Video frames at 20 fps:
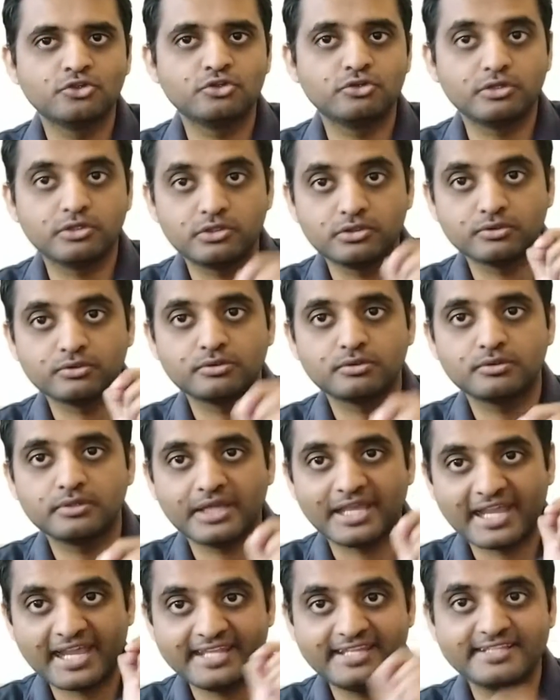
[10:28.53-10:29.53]
to do
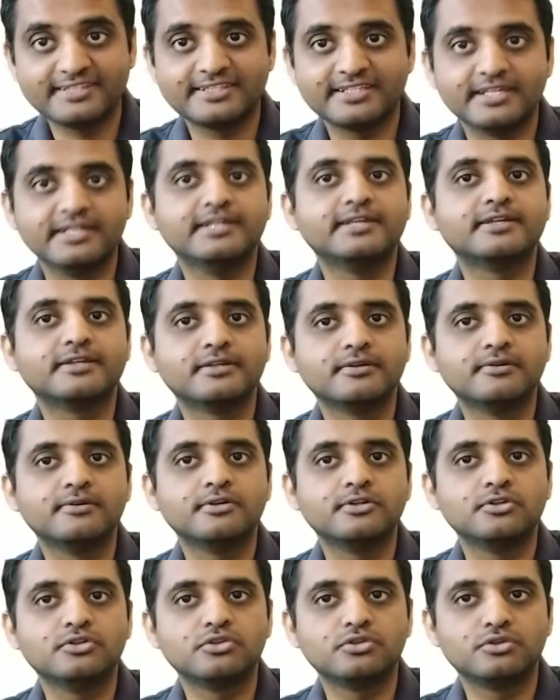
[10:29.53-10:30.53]
anything
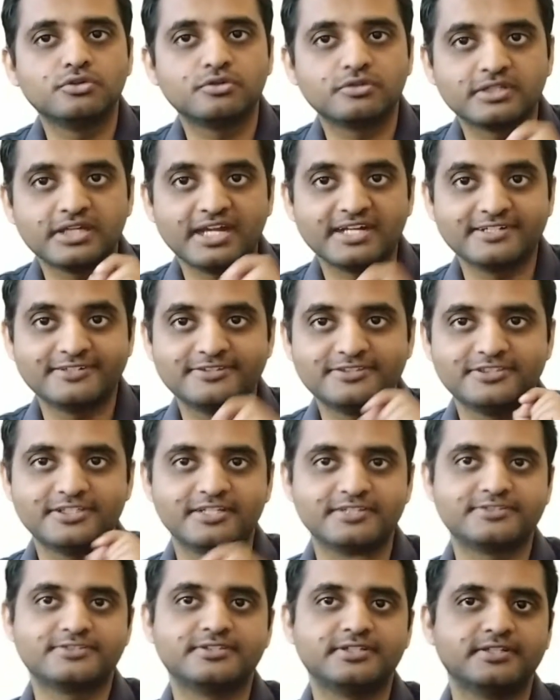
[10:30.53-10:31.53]
to get
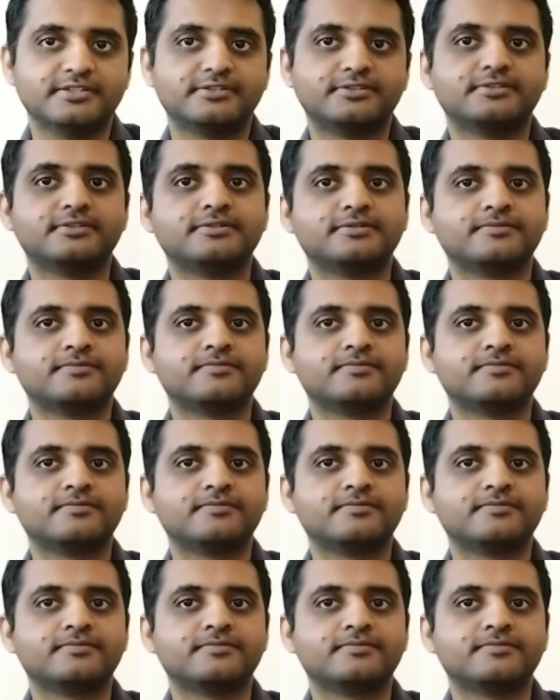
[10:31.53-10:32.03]
justice.